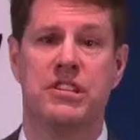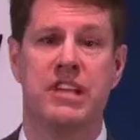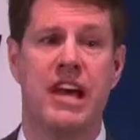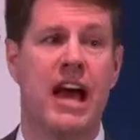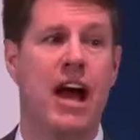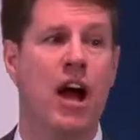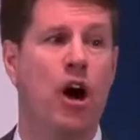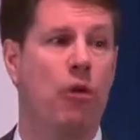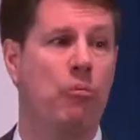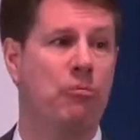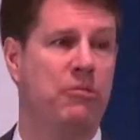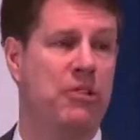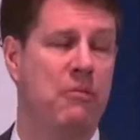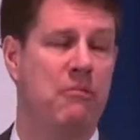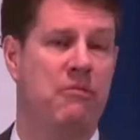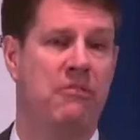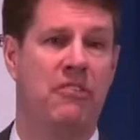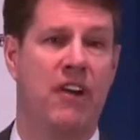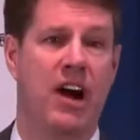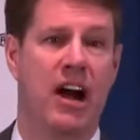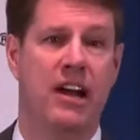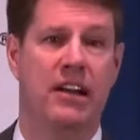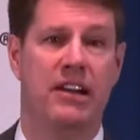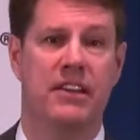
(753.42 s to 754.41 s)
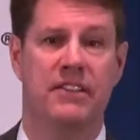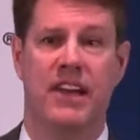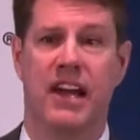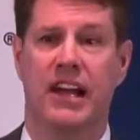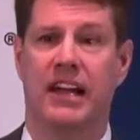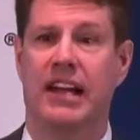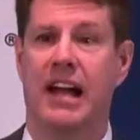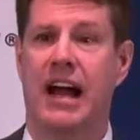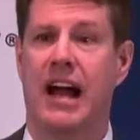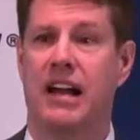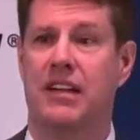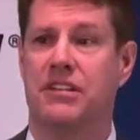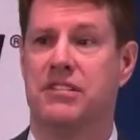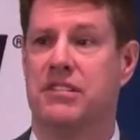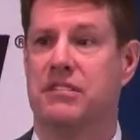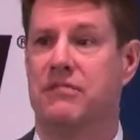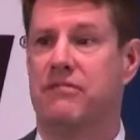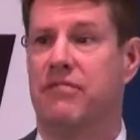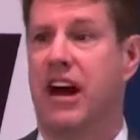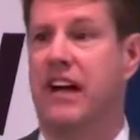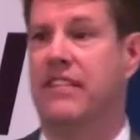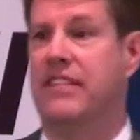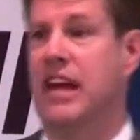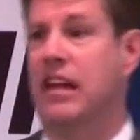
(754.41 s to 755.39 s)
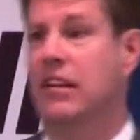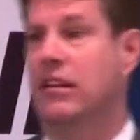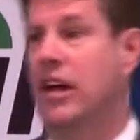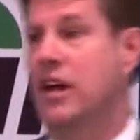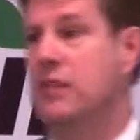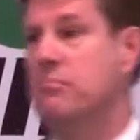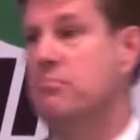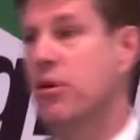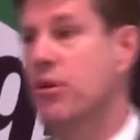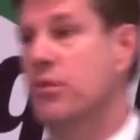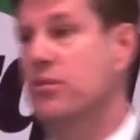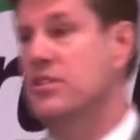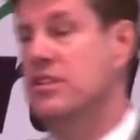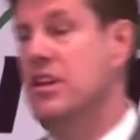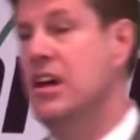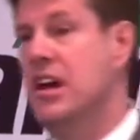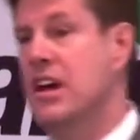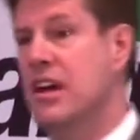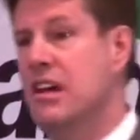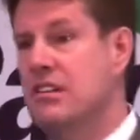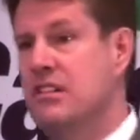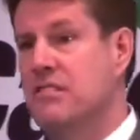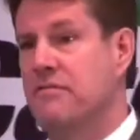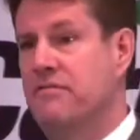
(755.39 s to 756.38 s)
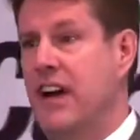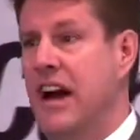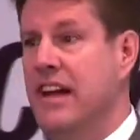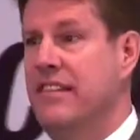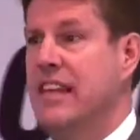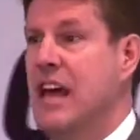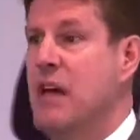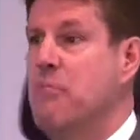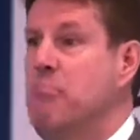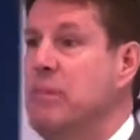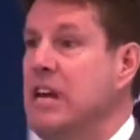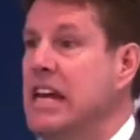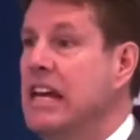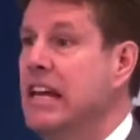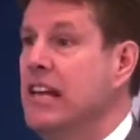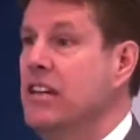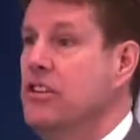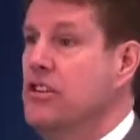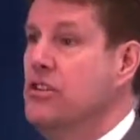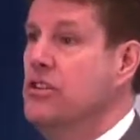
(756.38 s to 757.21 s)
to help them find that guidance, to find that light post, to find that beacon,